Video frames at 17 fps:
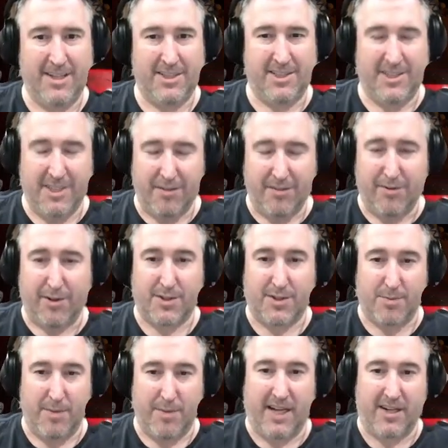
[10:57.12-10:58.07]

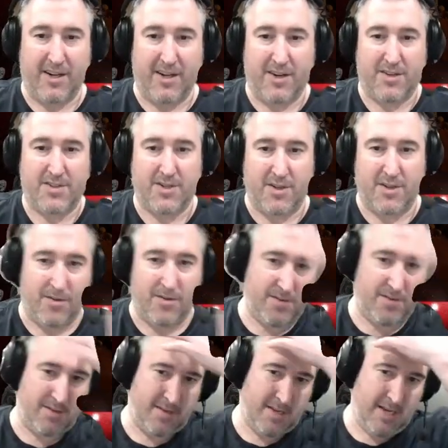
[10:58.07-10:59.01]
Difference maker. So
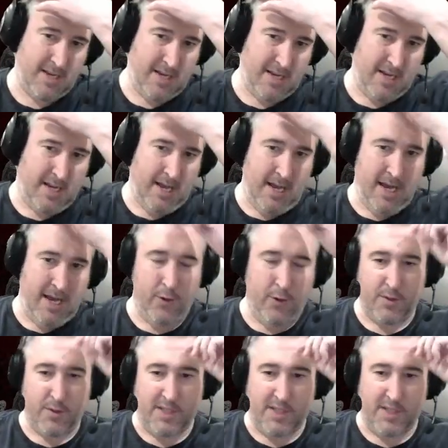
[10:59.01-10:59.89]
I know it was